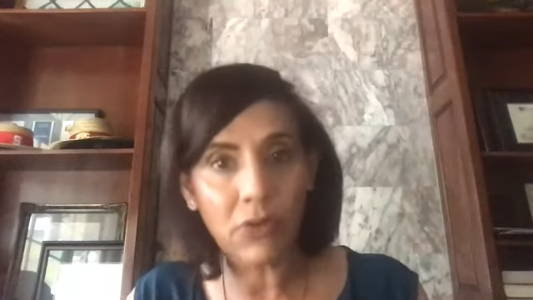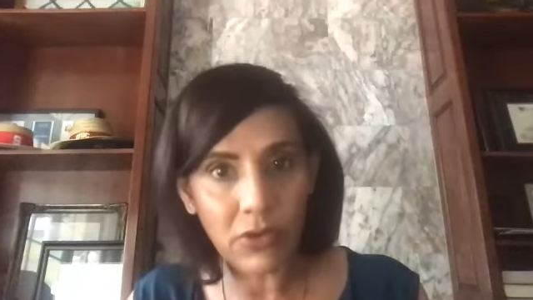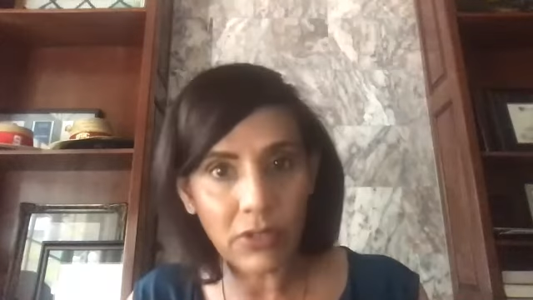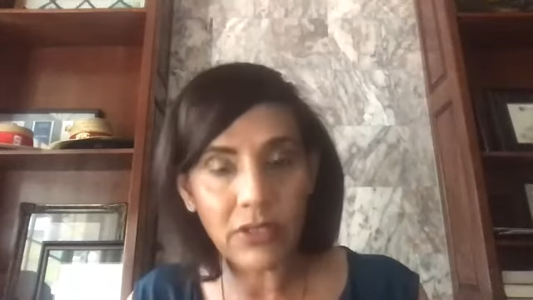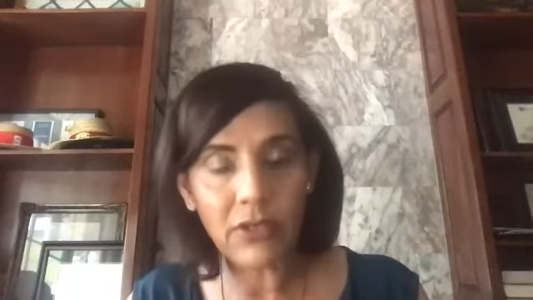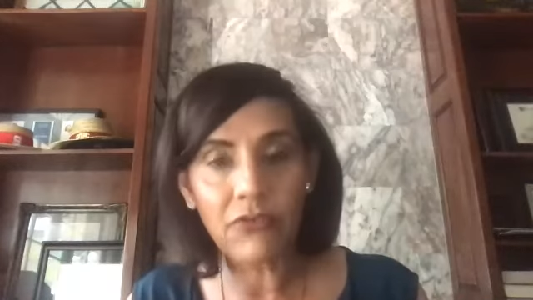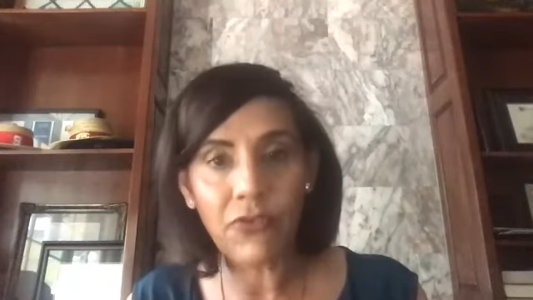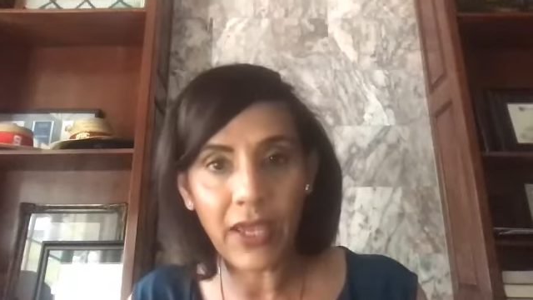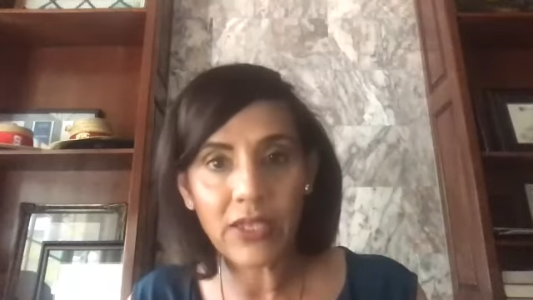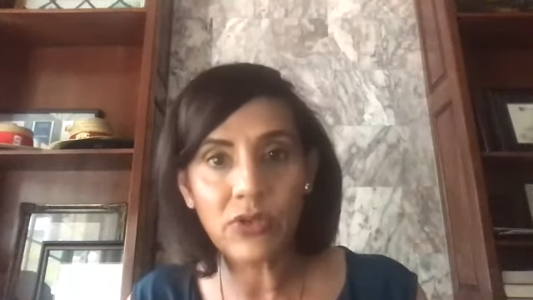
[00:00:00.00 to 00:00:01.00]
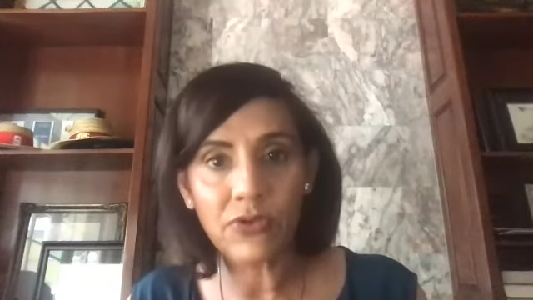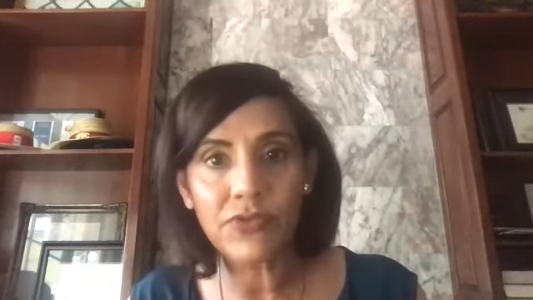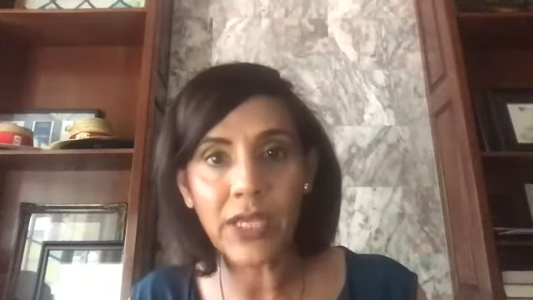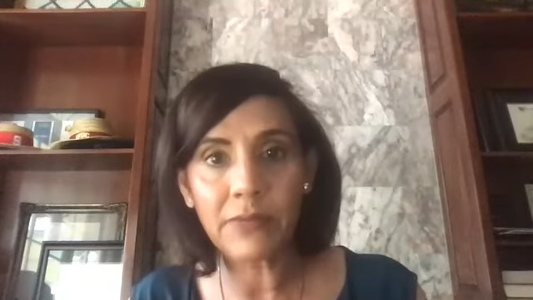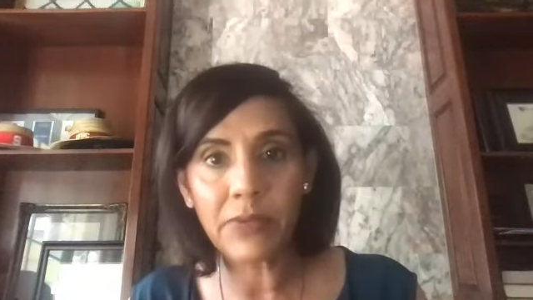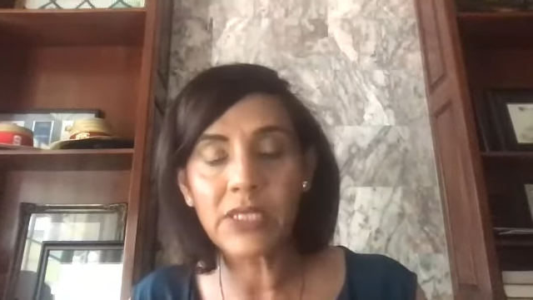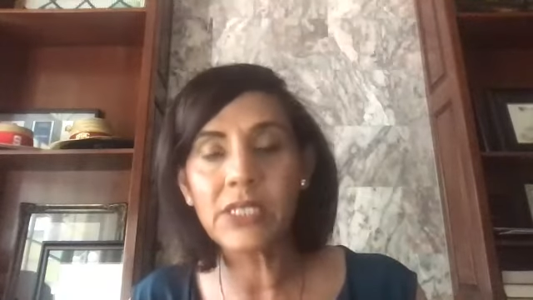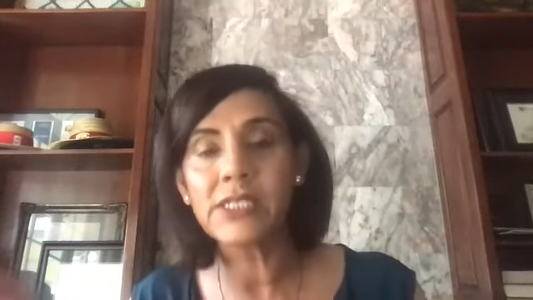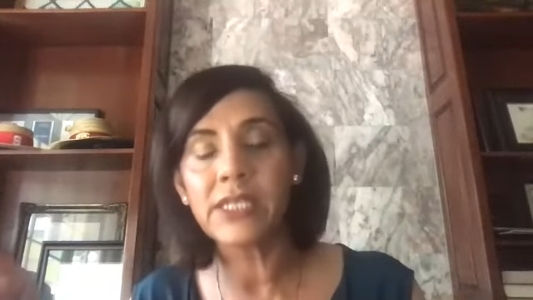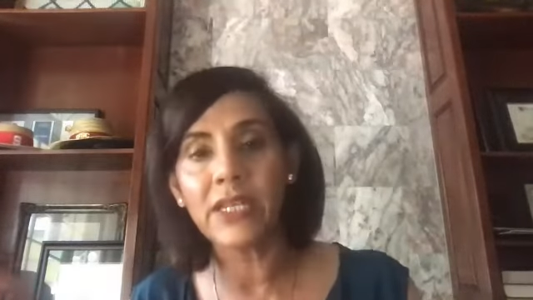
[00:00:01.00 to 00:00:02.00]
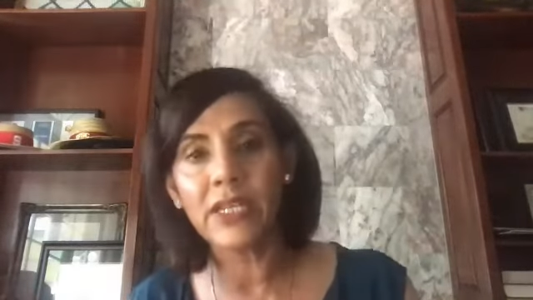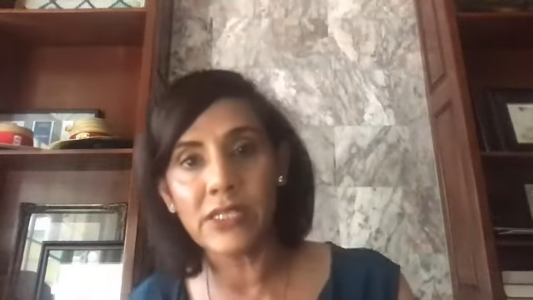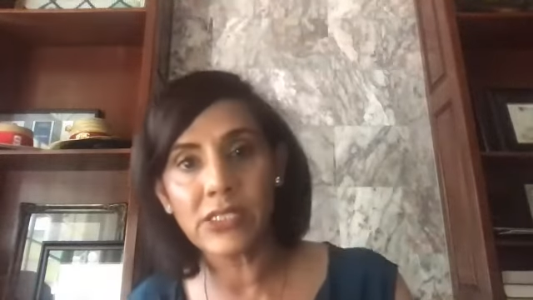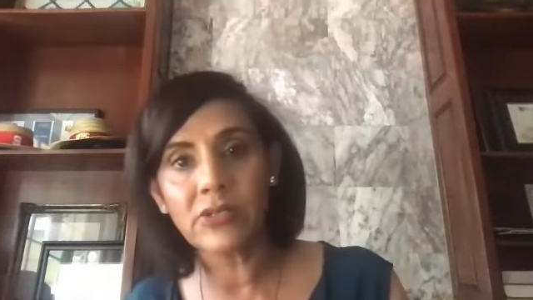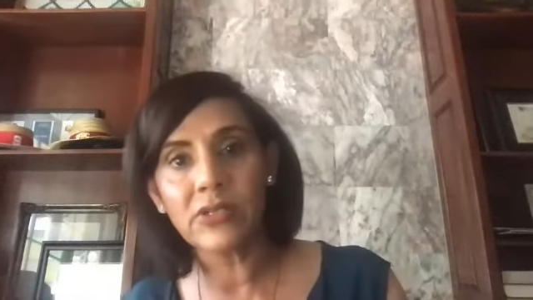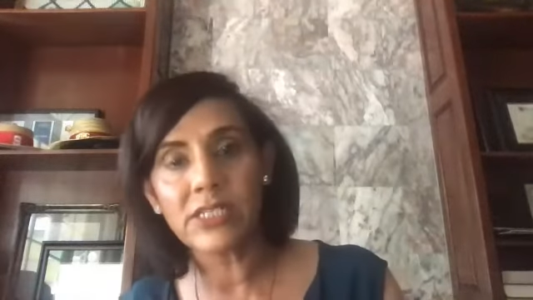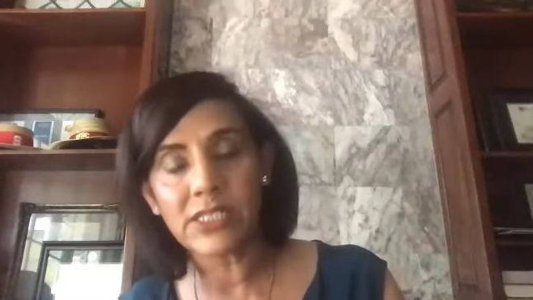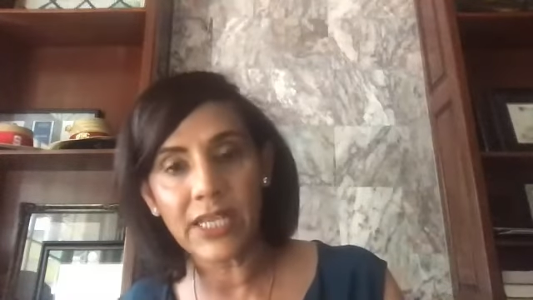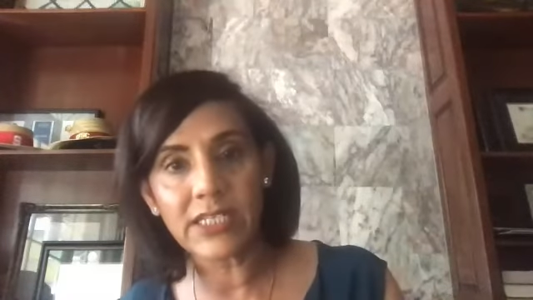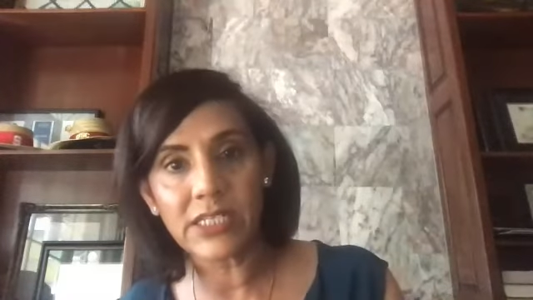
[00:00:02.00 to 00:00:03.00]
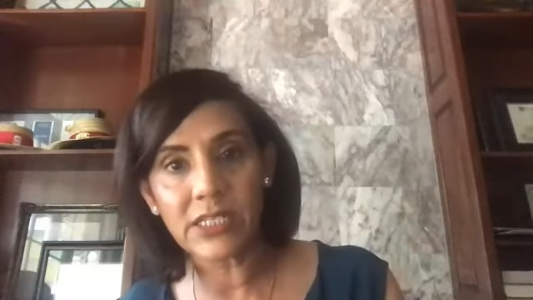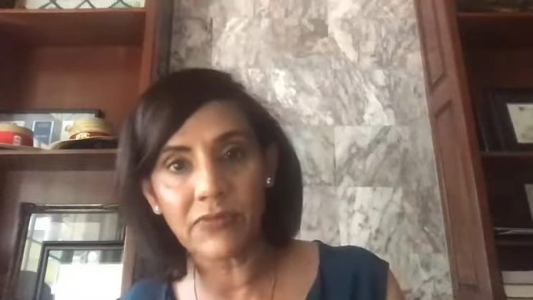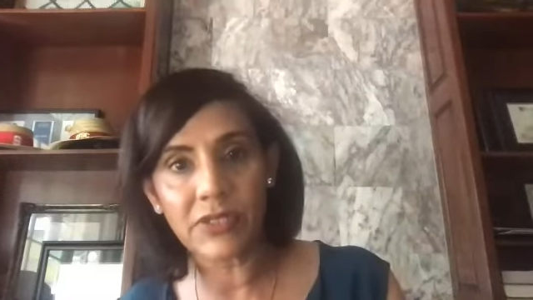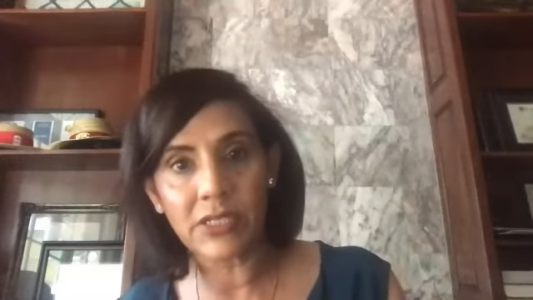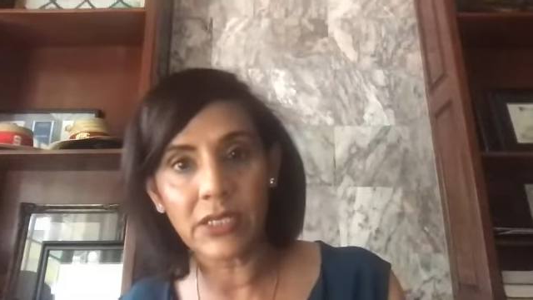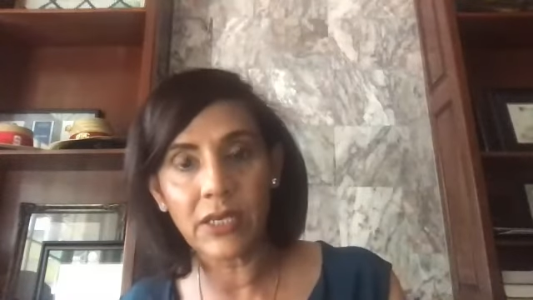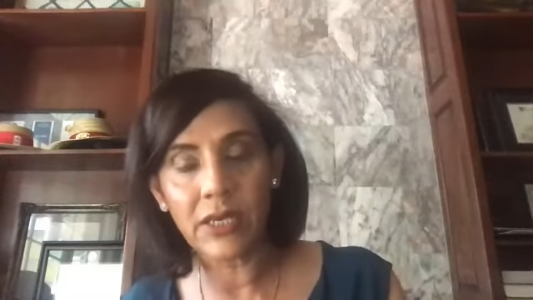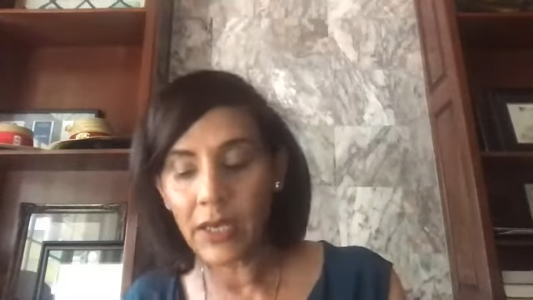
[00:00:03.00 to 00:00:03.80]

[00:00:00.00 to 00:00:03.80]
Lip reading: or the effect of diabetes and insulin sensitivity,